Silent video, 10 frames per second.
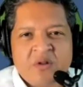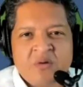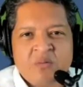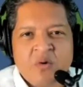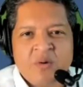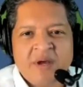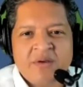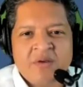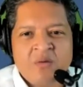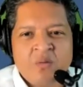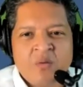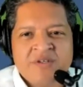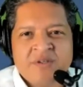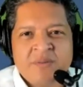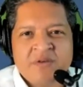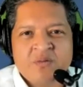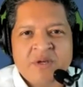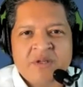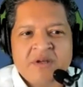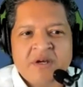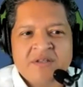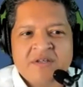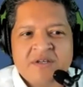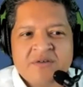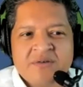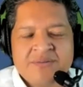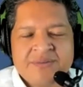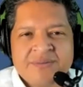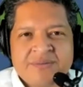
learn more about you, what's the best way to contact you?